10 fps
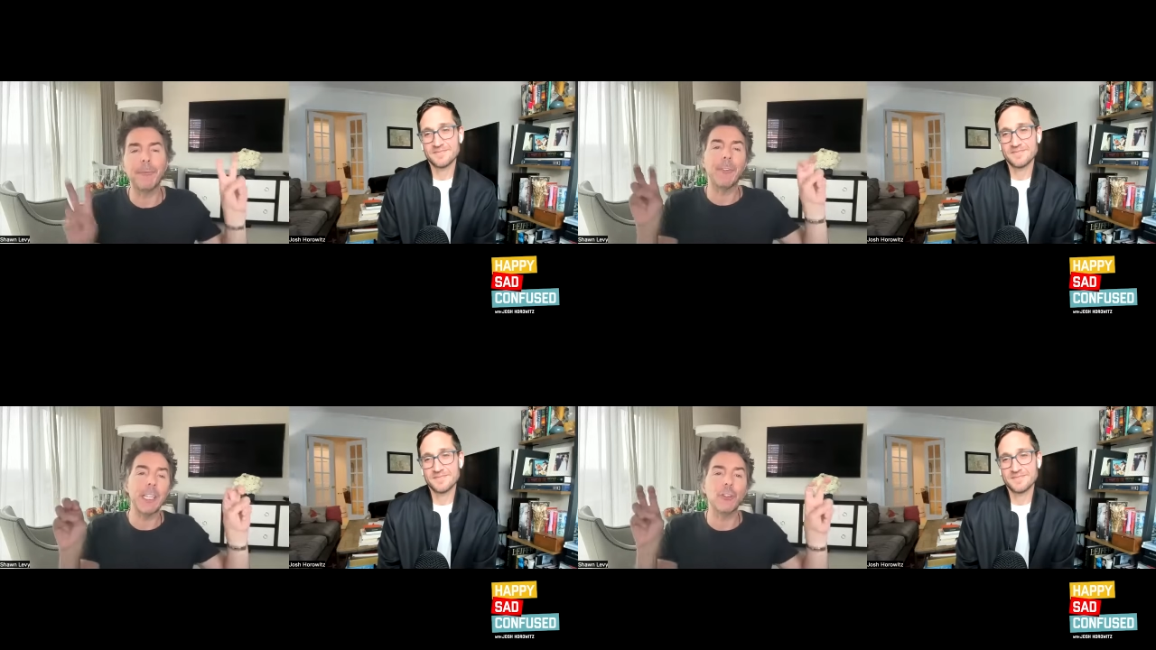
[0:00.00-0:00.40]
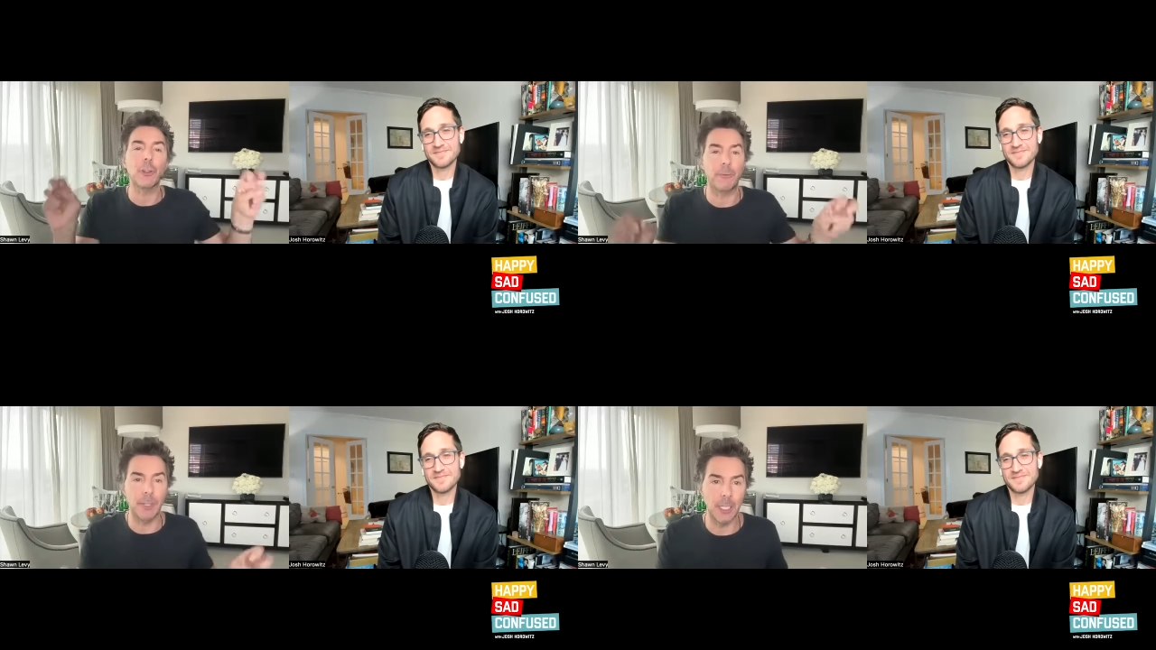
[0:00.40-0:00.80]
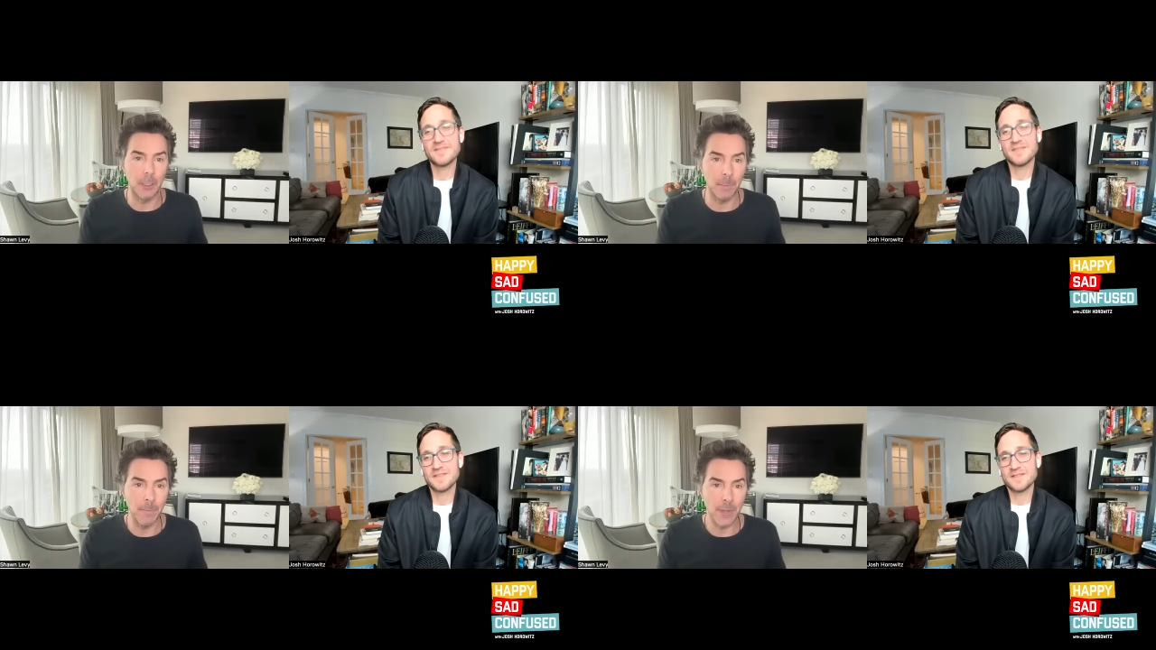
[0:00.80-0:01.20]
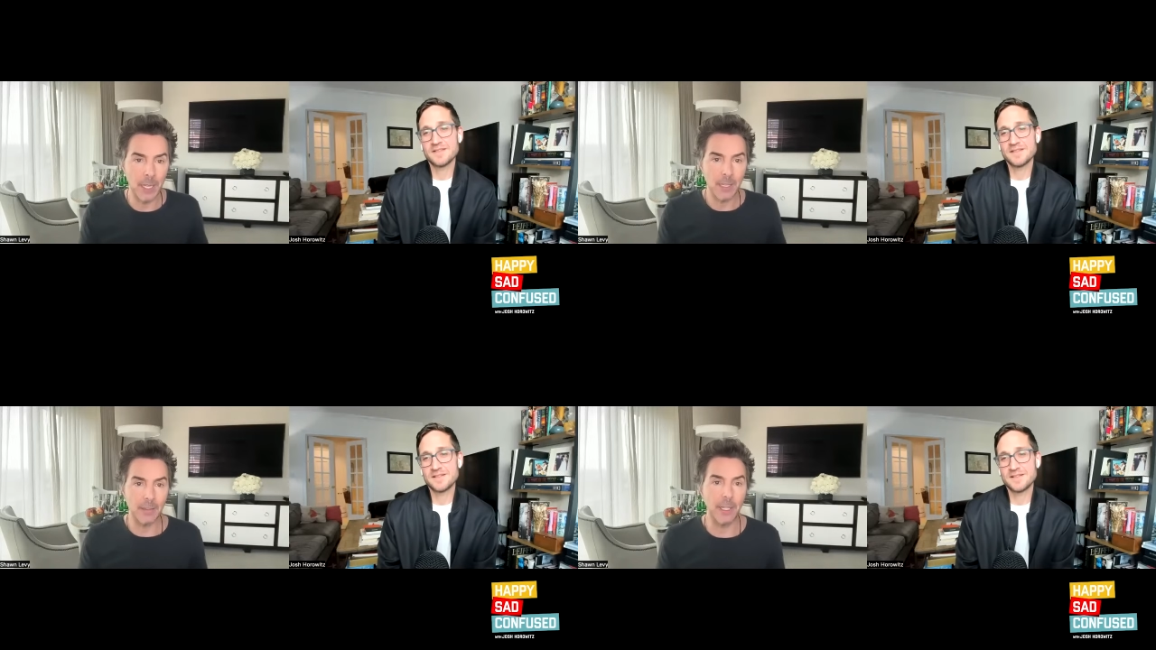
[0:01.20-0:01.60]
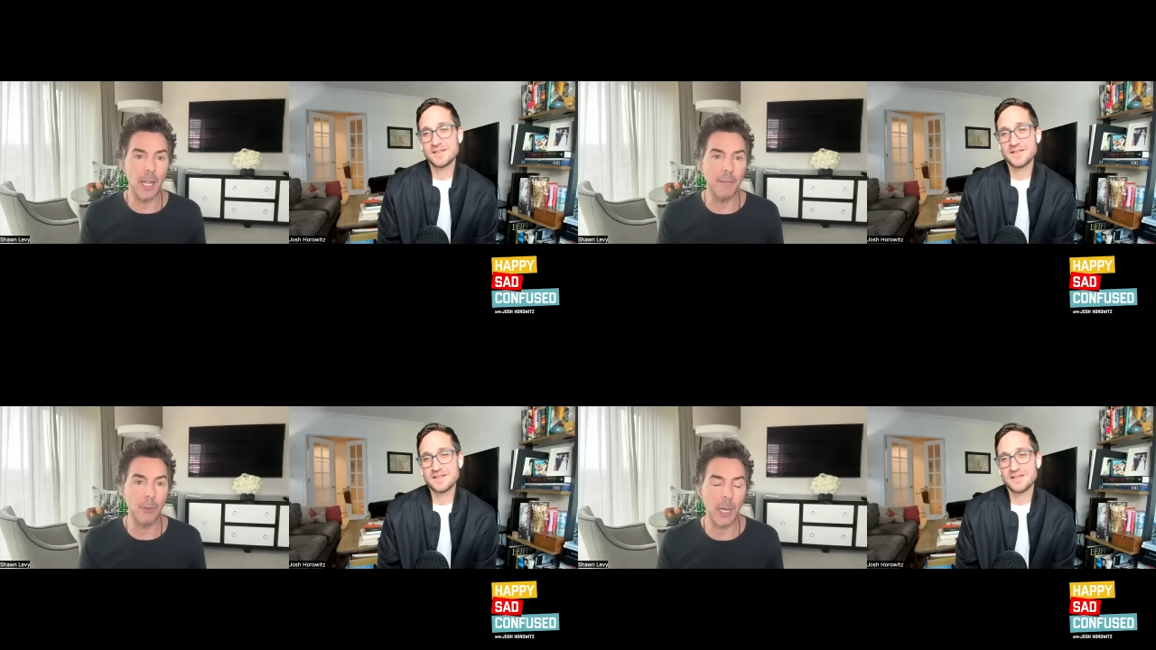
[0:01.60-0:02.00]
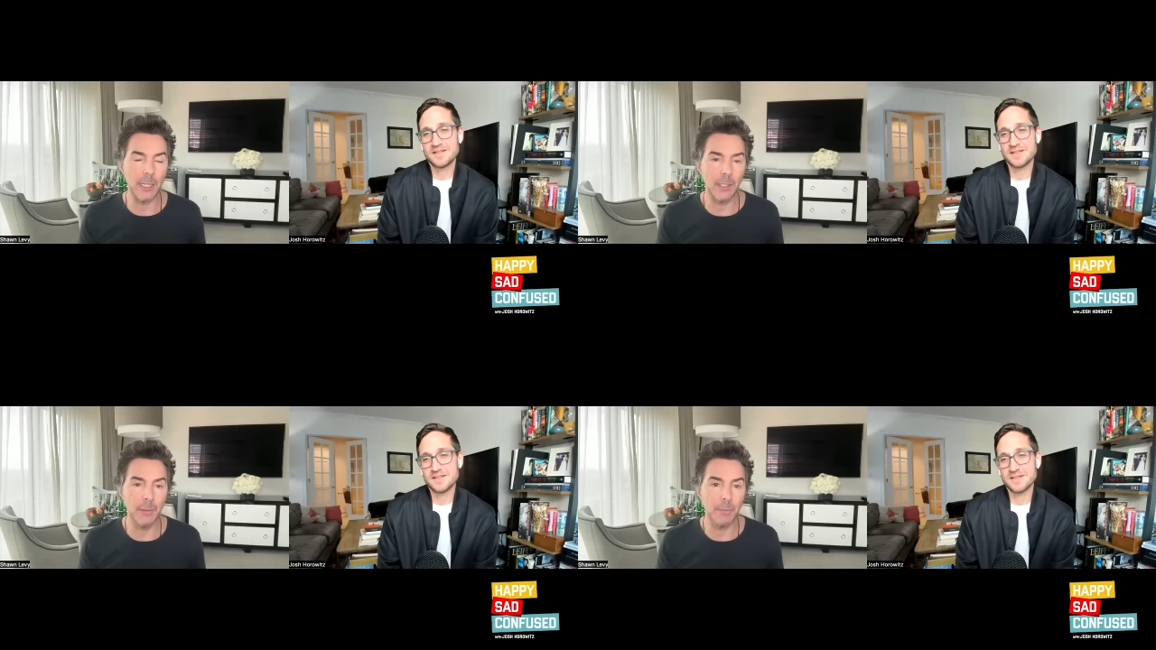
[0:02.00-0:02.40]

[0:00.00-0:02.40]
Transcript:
Speaker 1: feature film that I've directed.